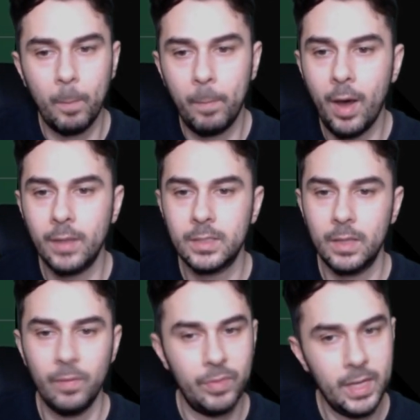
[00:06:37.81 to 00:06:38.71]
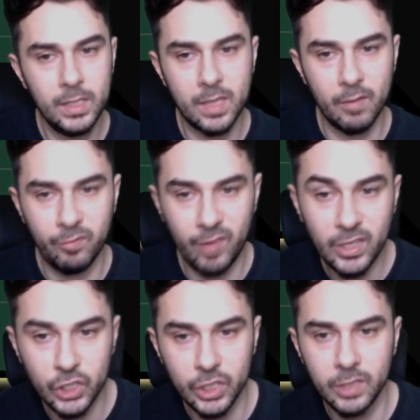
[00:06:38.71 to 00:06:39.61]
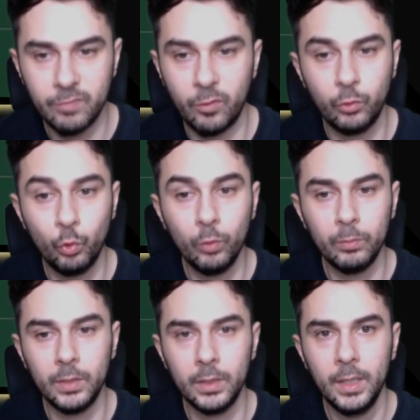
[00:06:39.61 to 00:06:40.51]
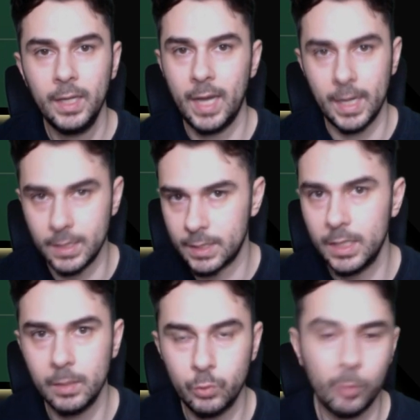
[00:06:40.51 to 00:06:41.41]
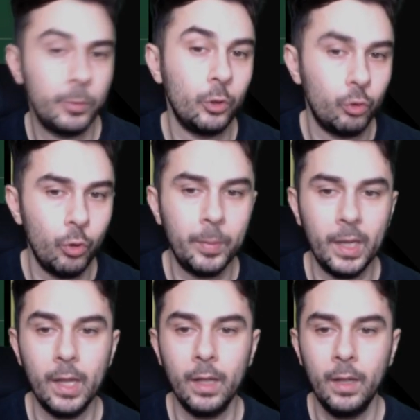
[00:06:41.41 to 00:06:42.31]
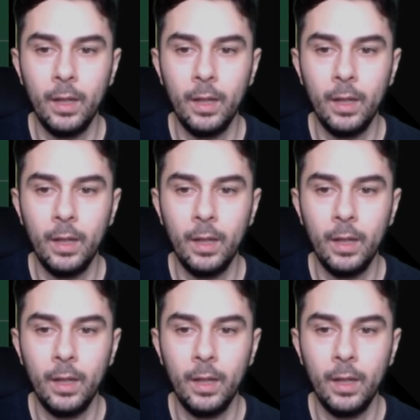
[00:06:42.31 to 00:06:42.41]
But these fixtures for Dortmund, I can see him topping the group here.